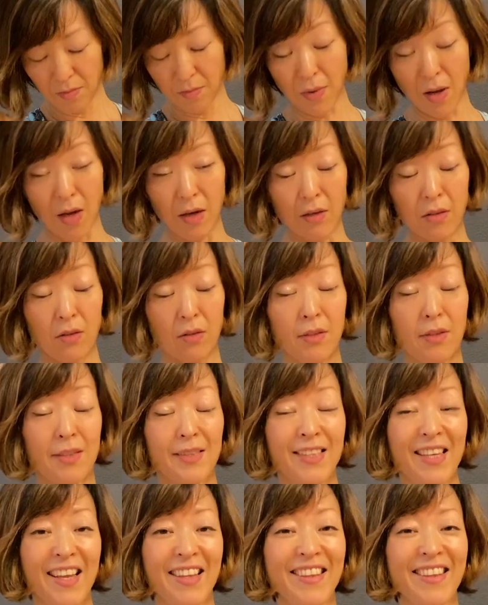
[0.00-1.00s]
back to the
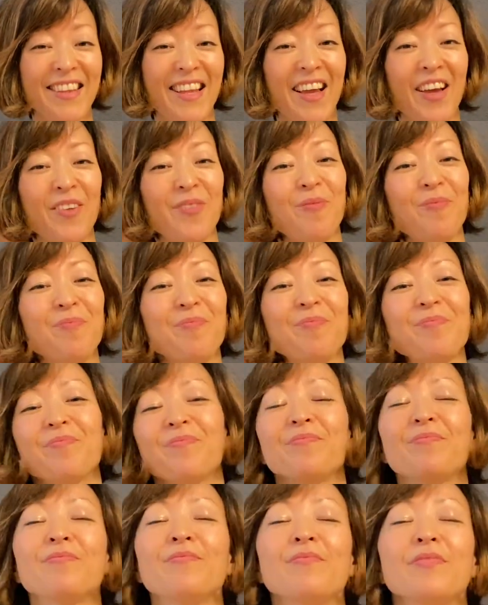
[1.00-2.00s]
center.
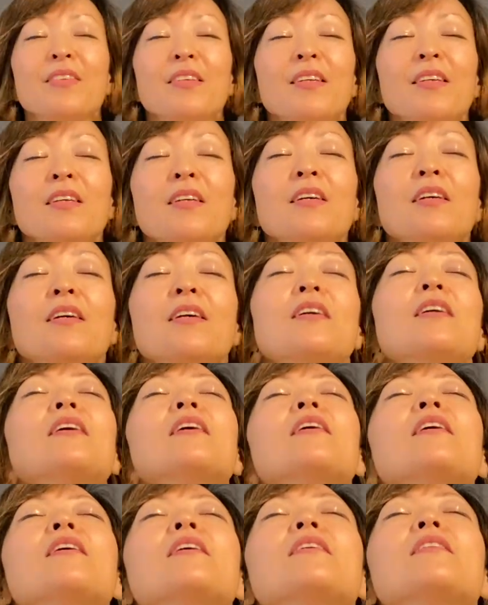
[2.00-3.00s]

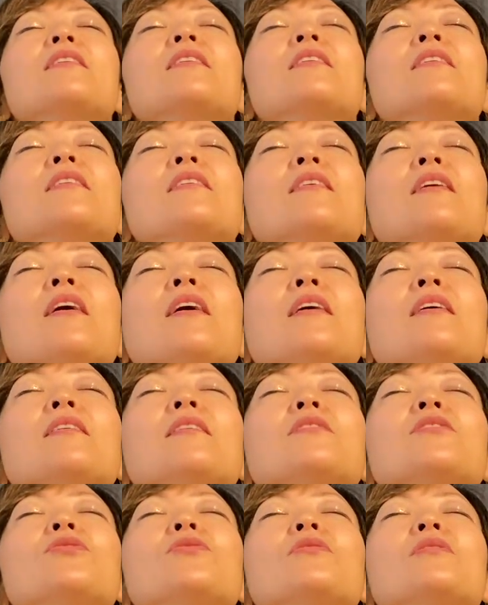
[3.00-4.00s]
Good.
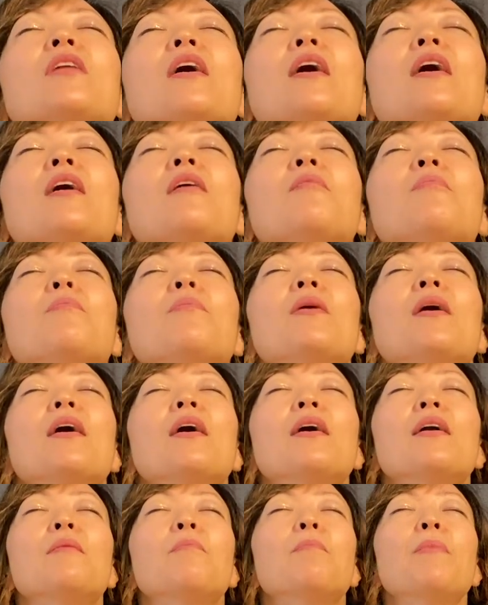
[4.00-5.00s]
And shoulder up
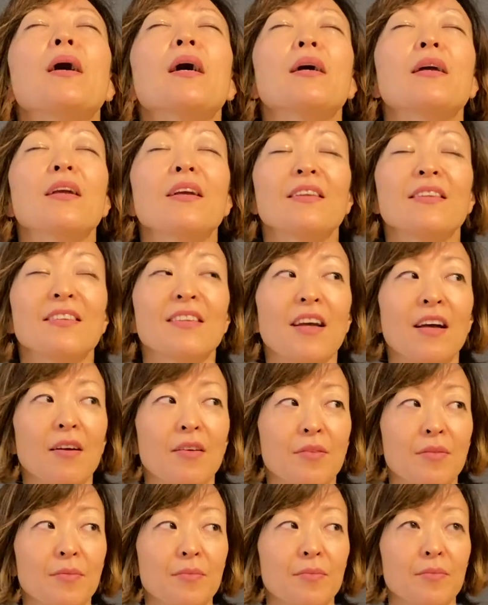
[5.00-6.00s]
and back and down.
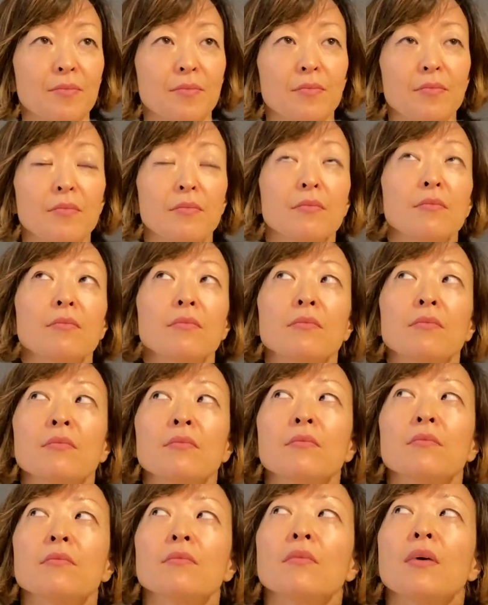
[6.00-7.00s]

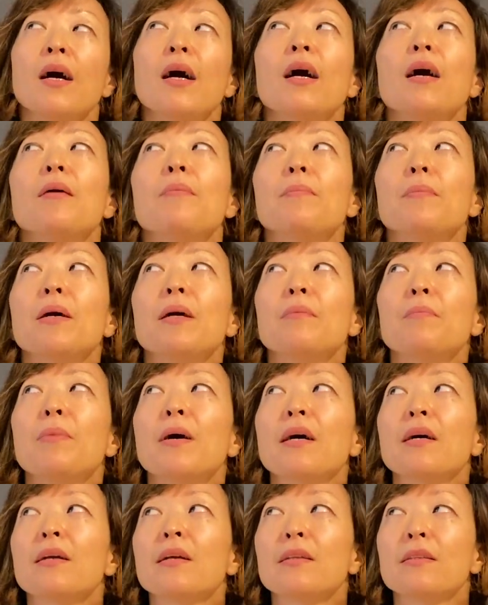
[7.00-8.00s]
Up and
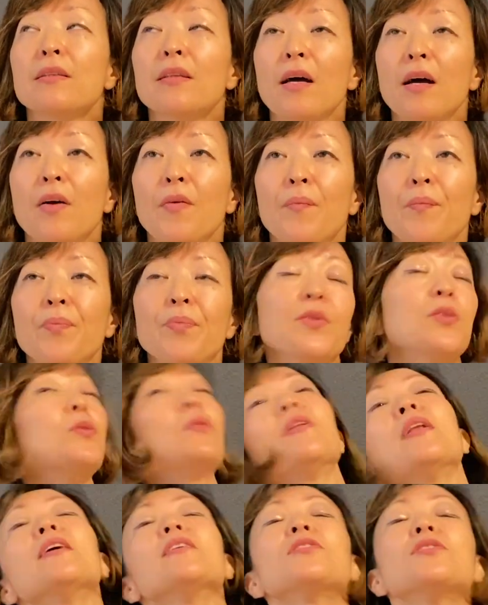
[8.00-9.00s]
back and down. So
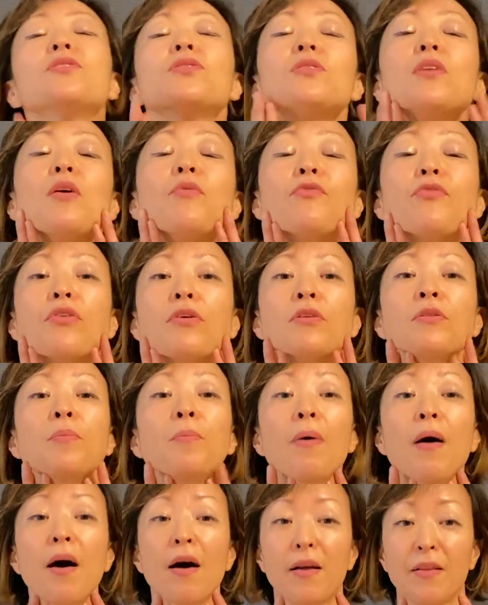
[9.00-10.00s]
let's do the front
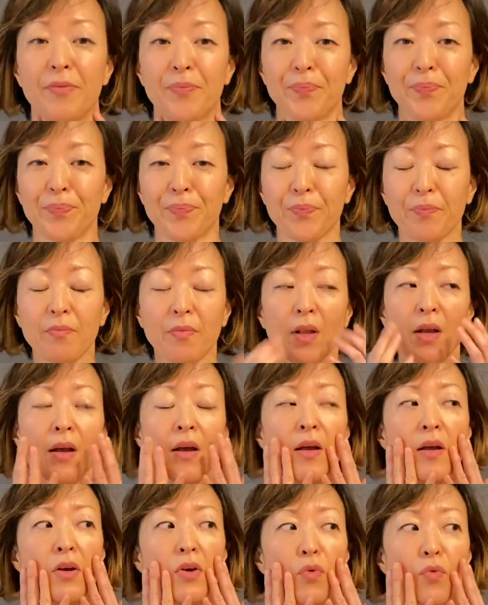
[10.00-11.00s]
part.
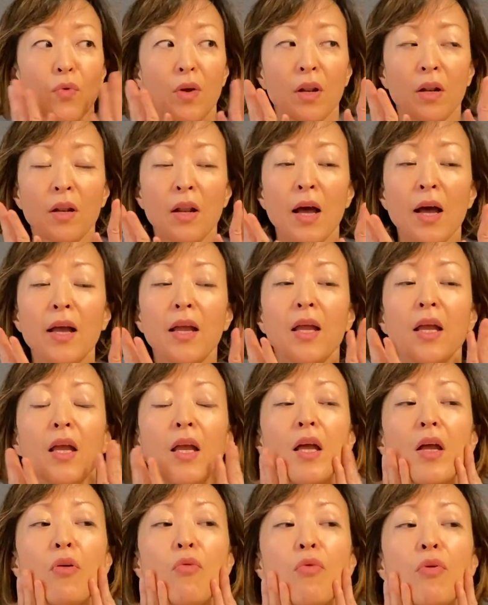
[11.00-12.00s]

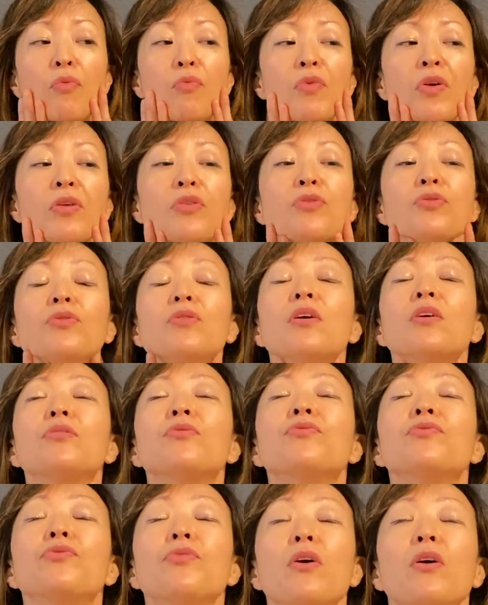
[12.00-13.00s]
When we do the
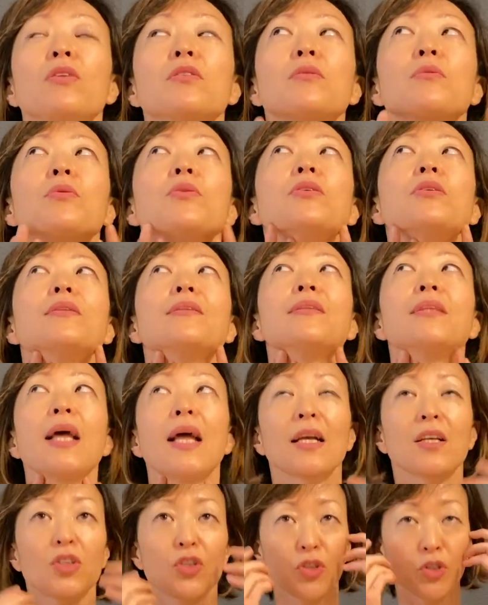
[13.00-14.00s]
front
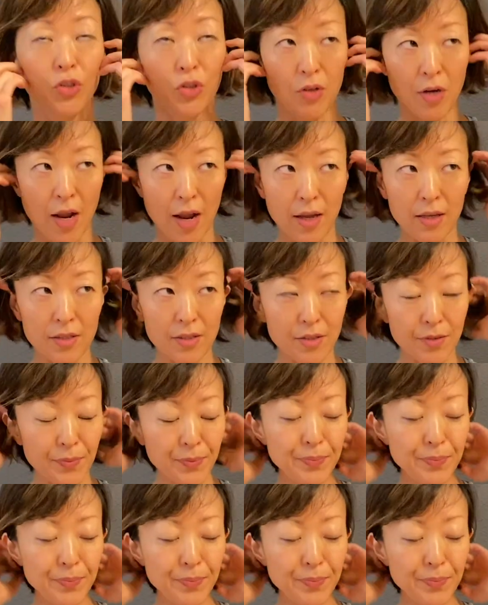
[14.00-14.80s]
neck stretch,